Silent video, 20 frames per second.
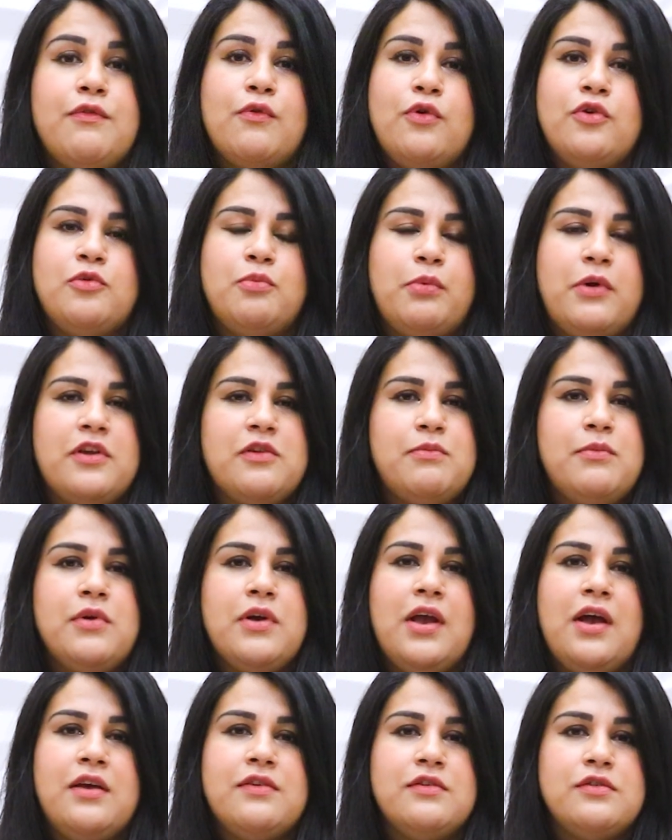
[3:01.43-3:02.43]
course, breast
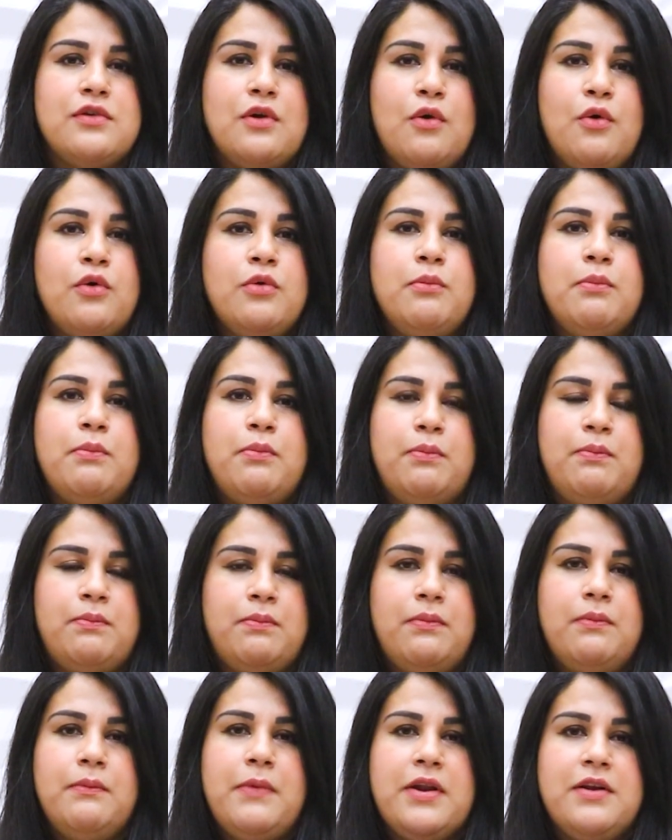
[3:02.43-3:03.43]
milk has its own
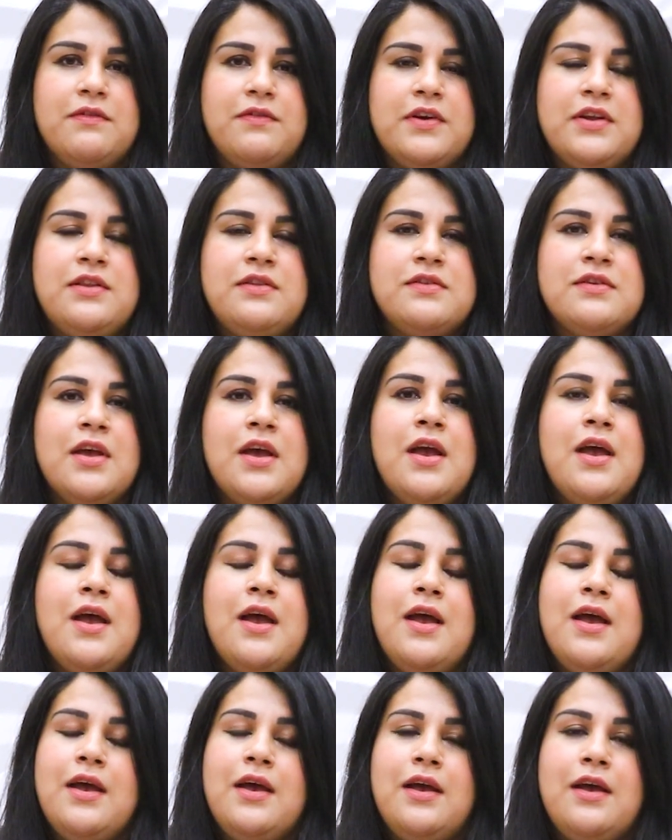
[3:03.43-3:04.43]
benefits
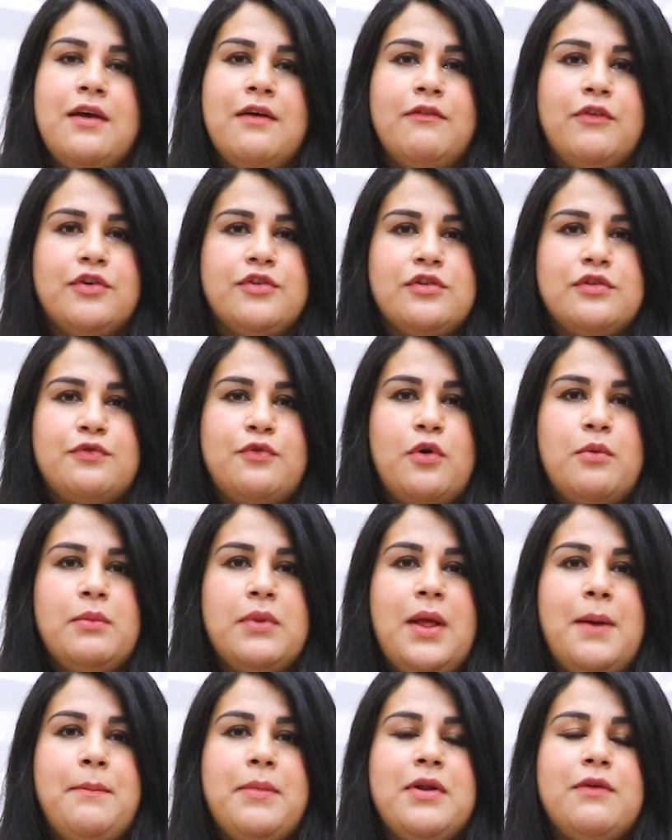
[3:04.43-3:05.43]
versus
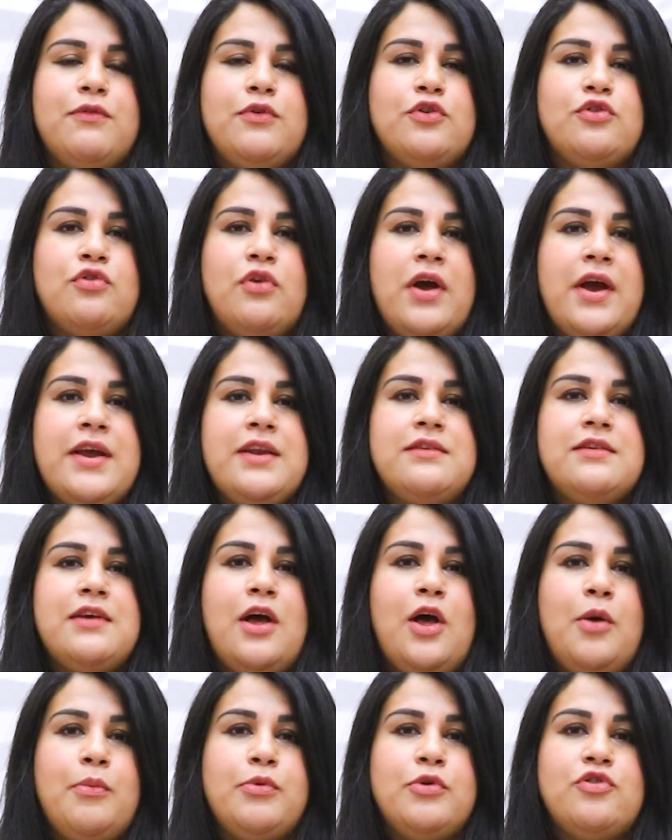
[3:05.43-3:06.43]
formula, but if you're trying to
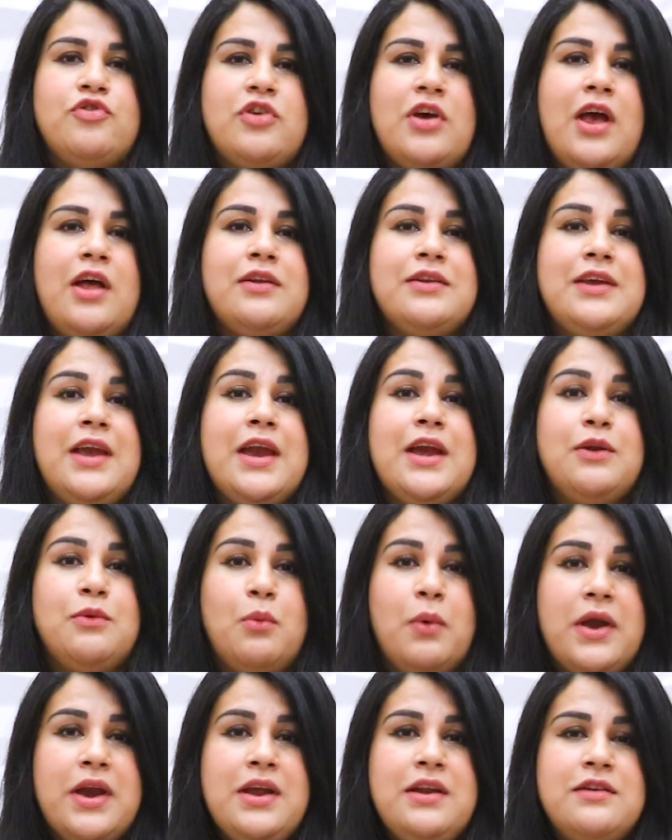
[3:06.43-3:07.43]
help your child gain
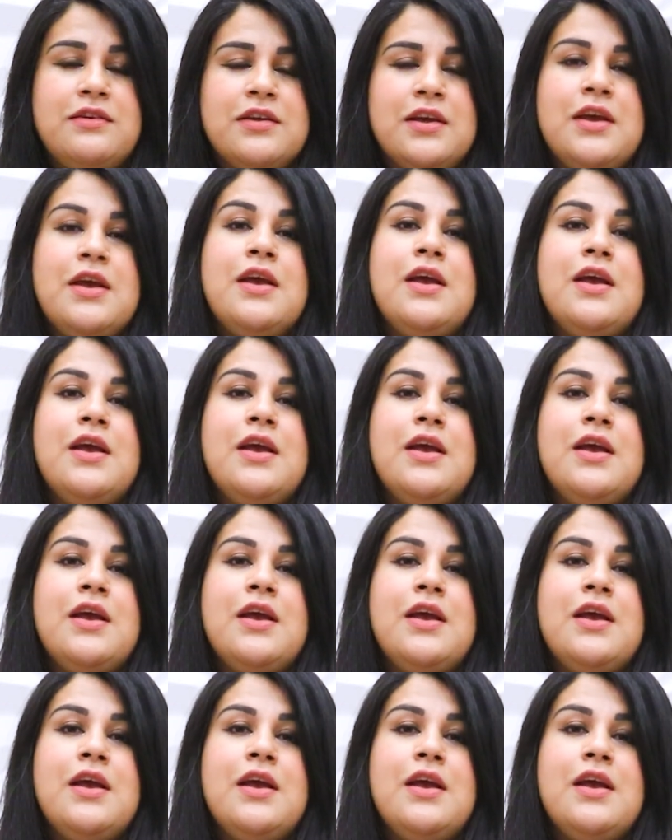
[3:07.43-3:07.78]
weight,